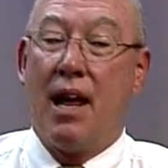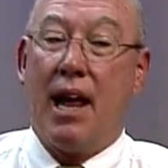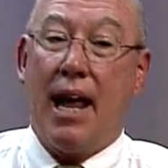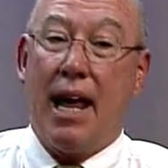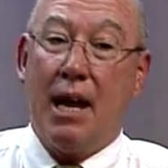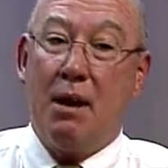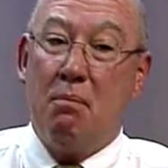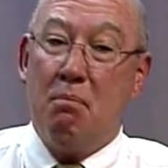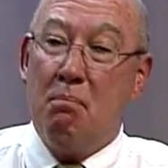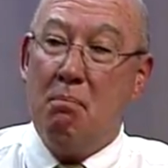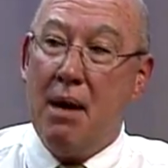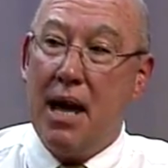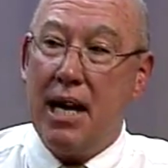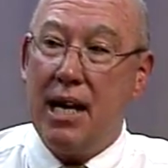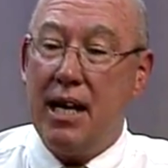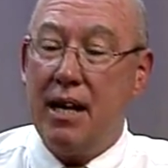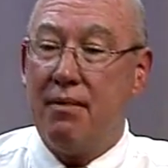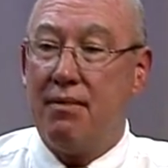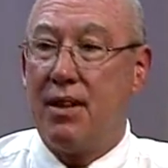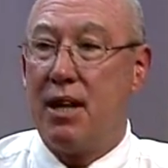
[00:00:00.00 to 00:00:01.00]
and
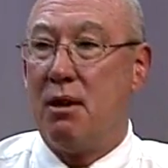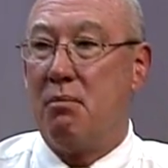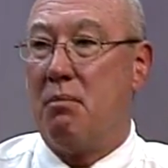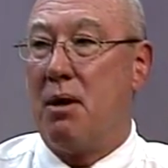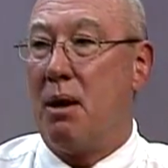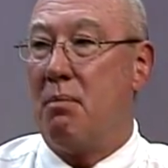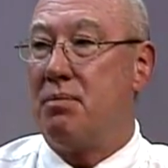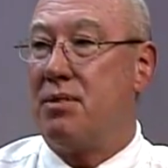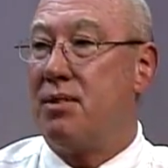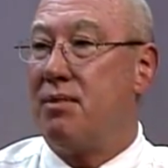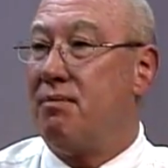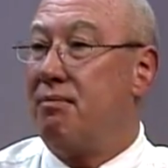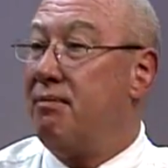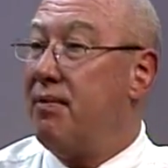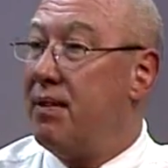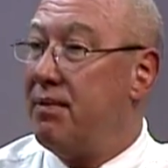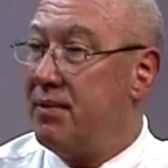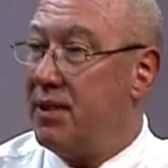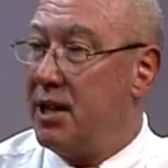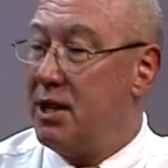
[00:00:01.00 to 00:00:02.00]
many of them, up to
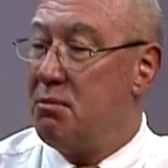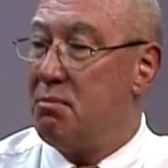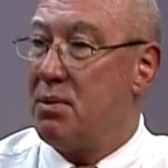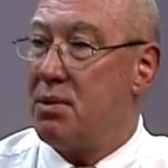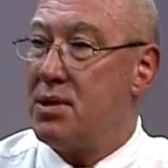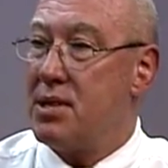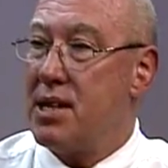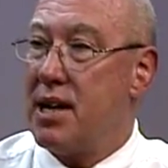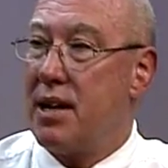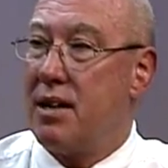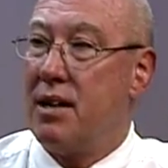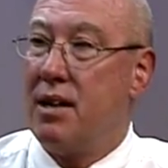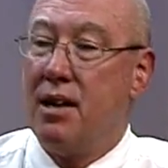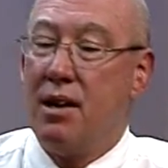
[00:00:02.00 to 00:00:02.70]
15%,